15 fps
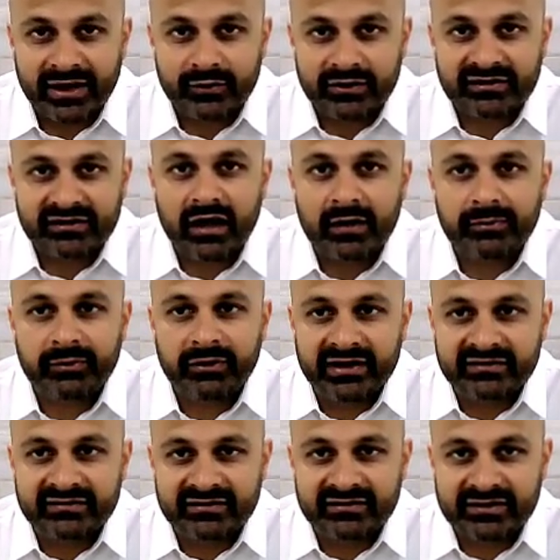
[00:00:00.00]
What's the operating
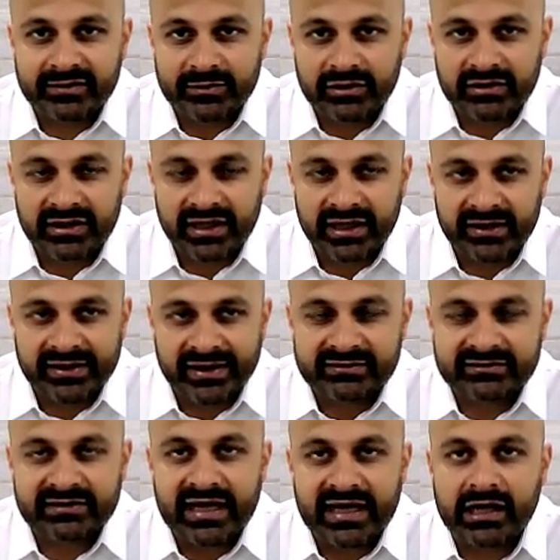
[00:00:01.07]
system look like? And that's
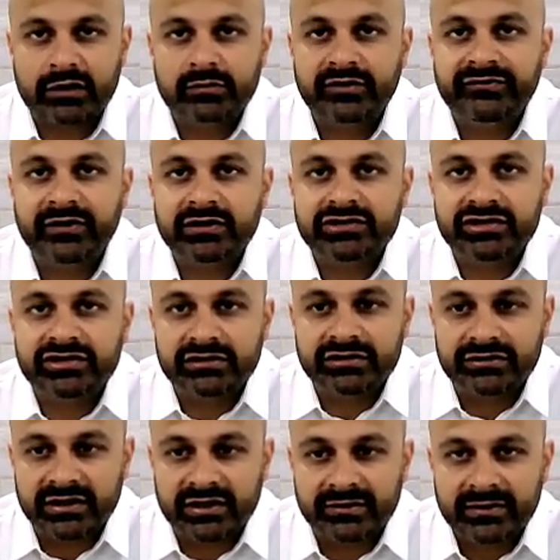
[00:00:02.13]
the lacrimal functional
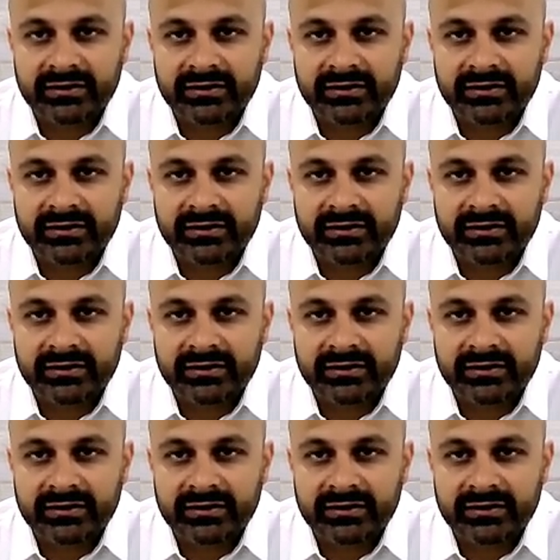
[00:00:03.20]
unit.